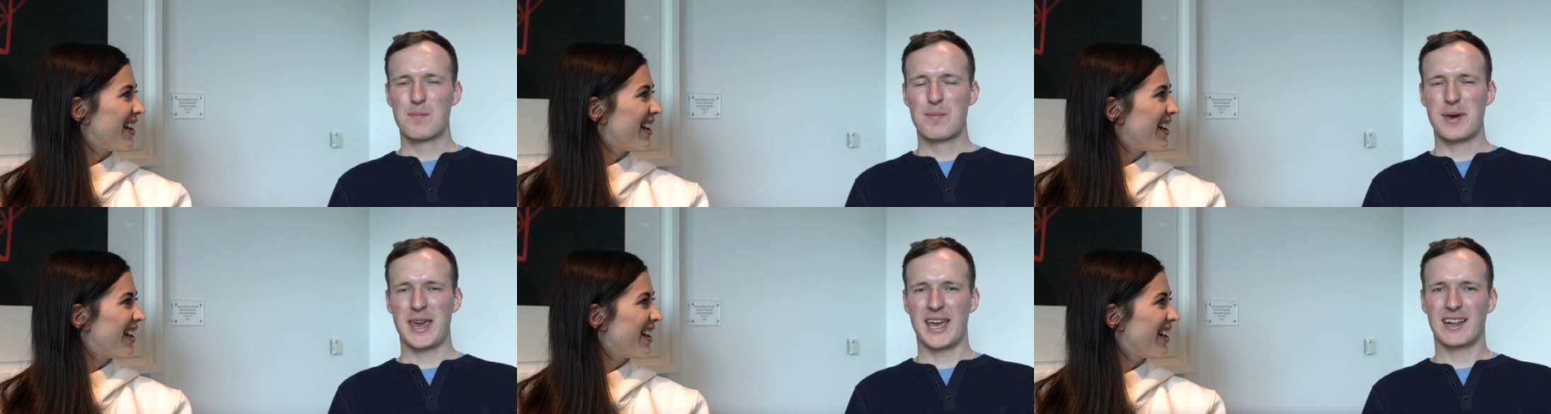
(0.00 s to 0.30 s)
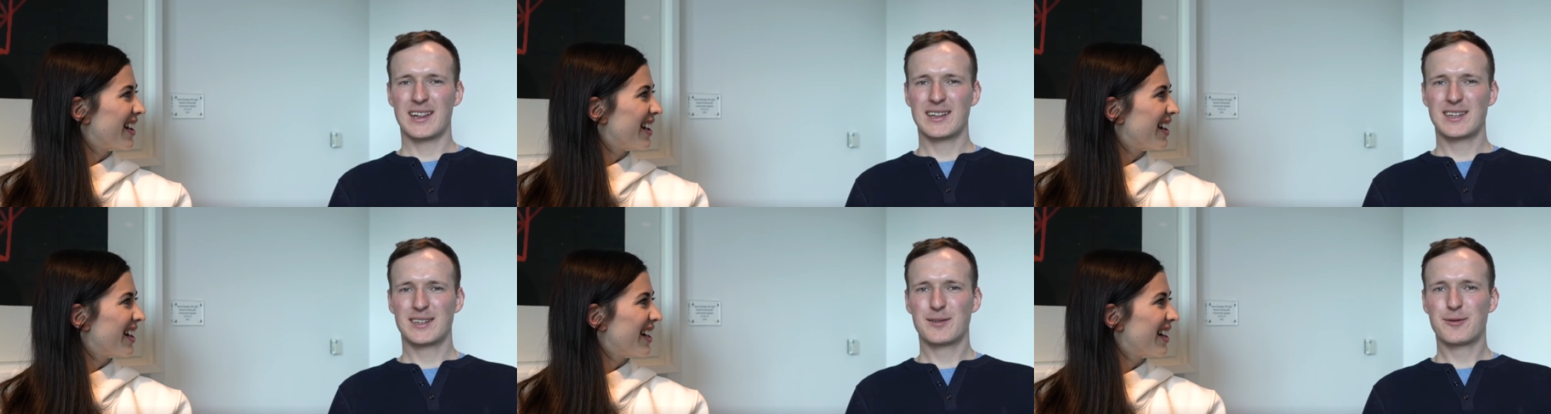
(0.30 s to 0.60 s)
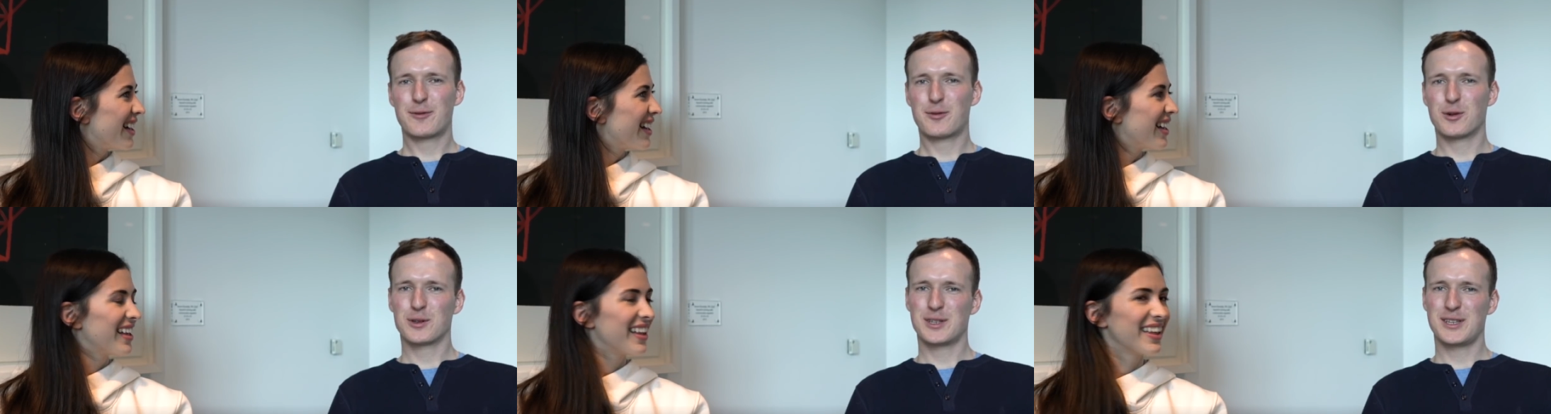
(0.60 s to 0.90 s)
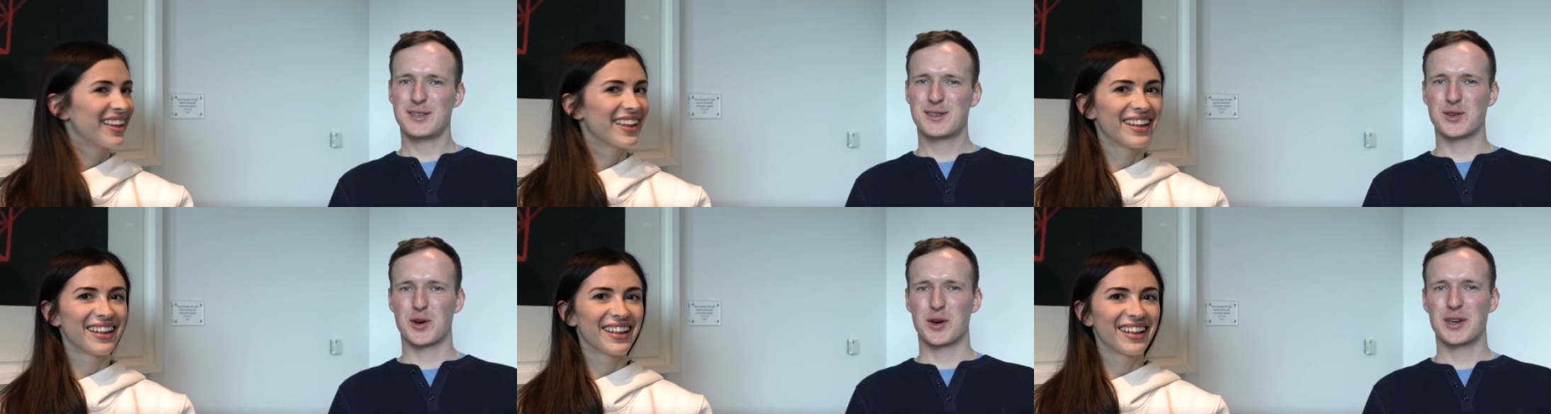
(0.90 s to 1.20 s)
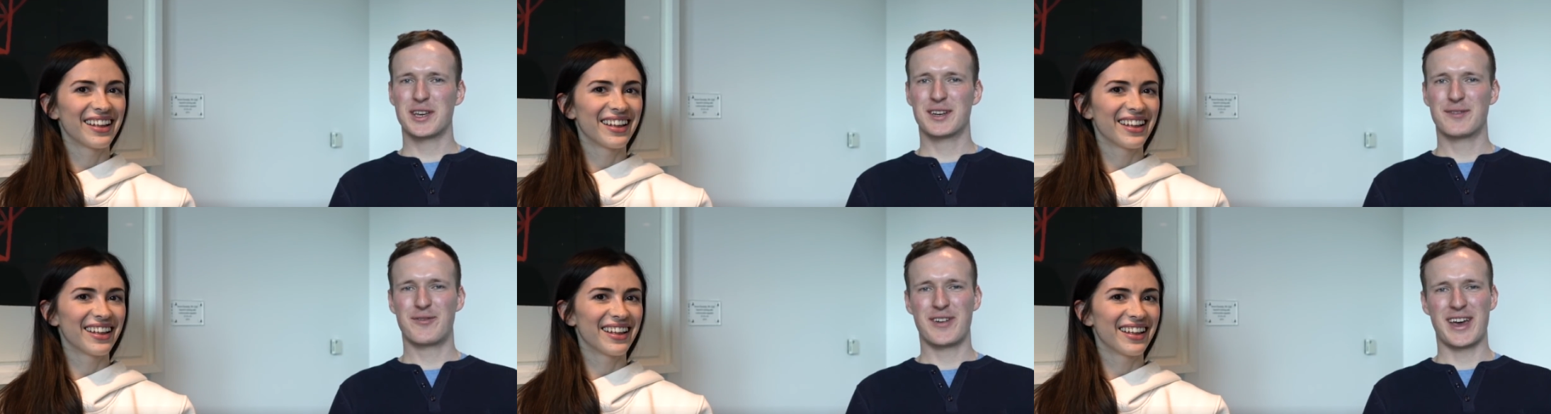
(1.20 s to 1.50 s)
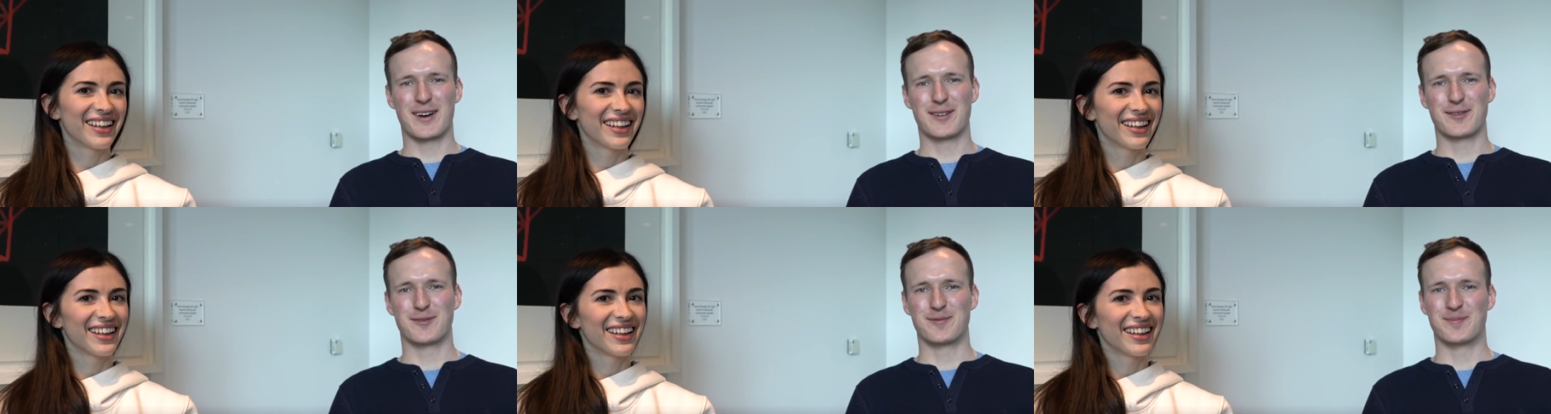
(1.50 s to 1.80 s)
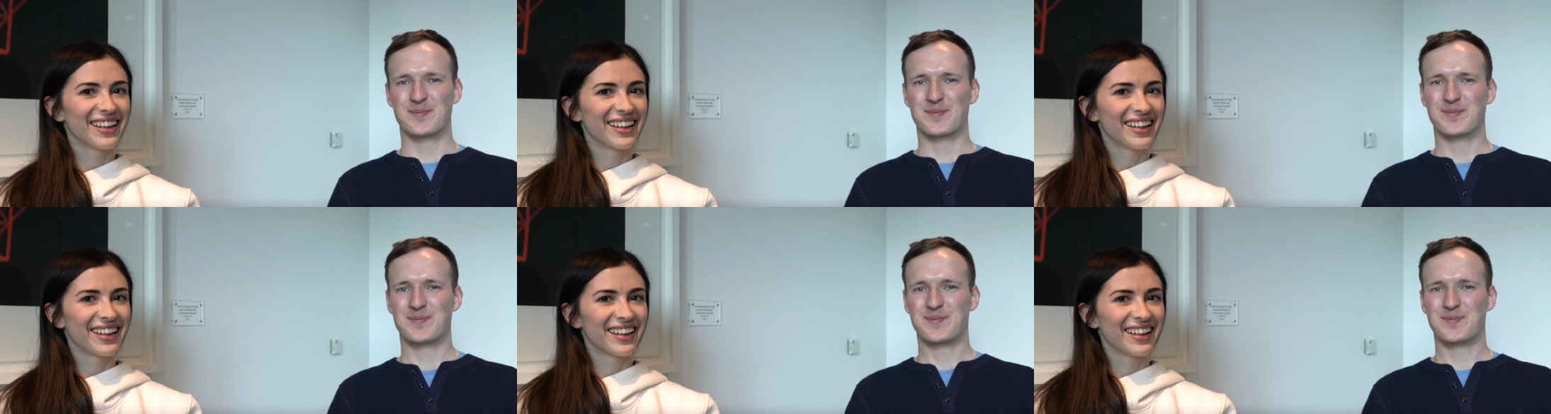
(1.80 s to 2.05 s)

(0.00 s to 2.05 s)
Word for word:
Speaker 1: Perlen vor die Säue werfen.